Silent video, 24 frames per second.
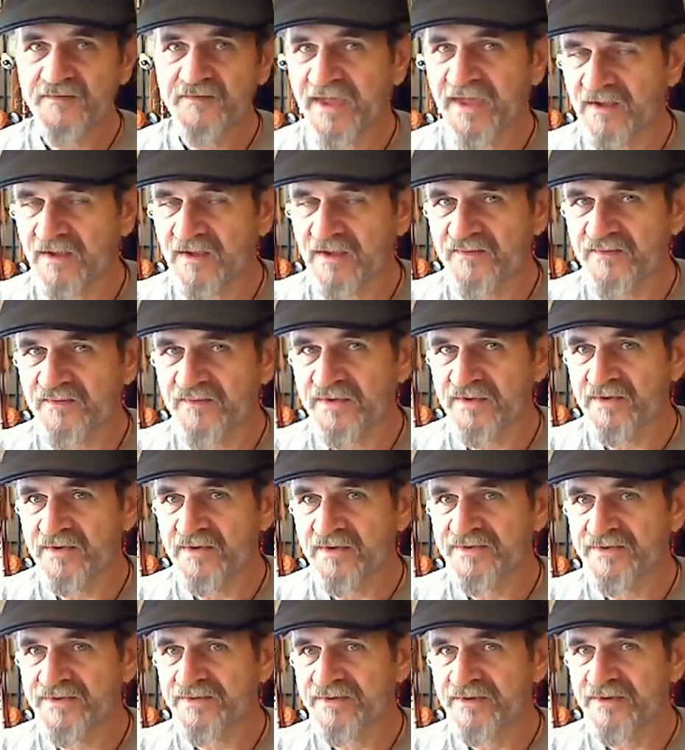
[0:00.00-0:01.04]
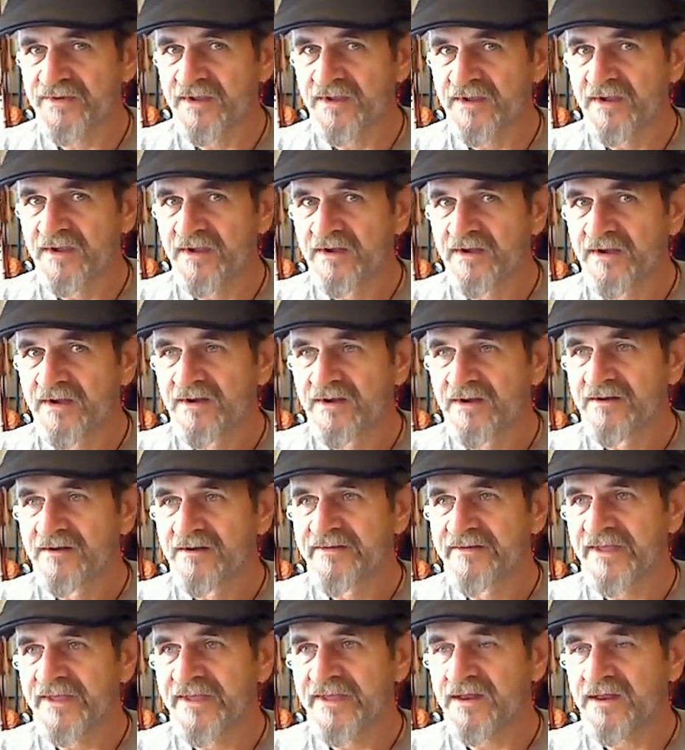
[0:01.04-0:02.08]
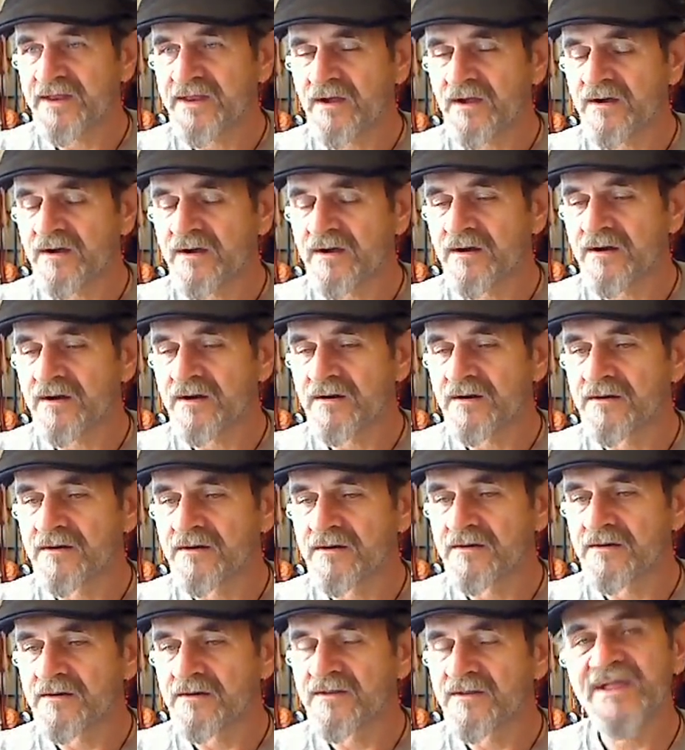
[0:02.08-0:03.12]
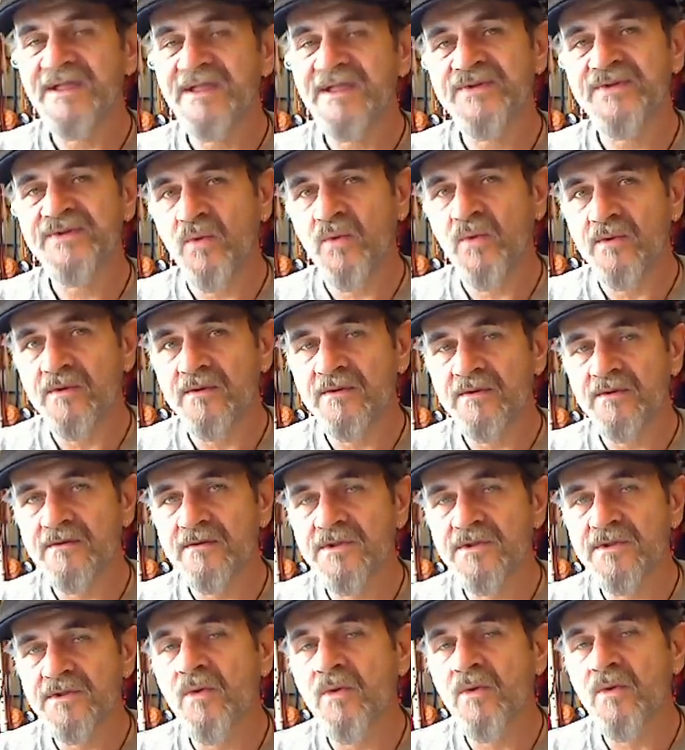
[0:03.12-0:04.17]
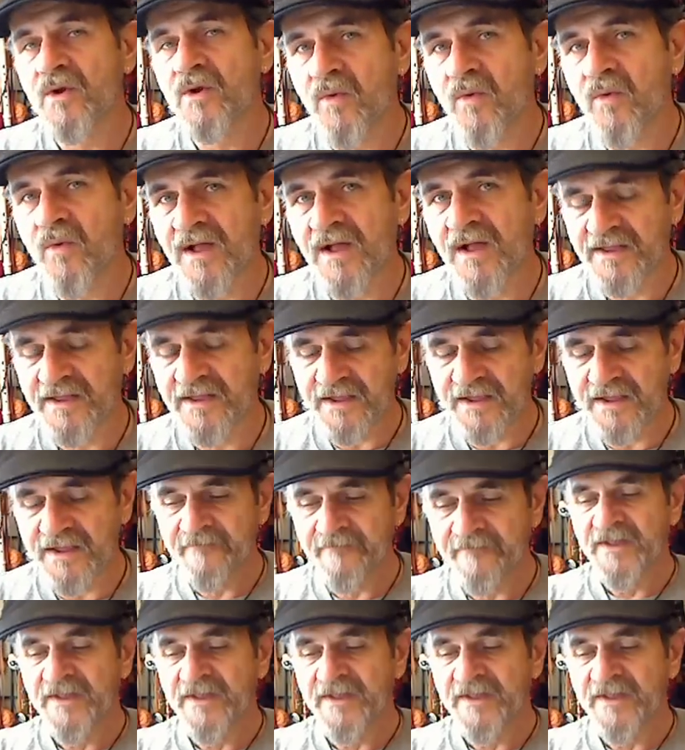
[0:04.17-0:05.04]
pan flutes that are lower quality.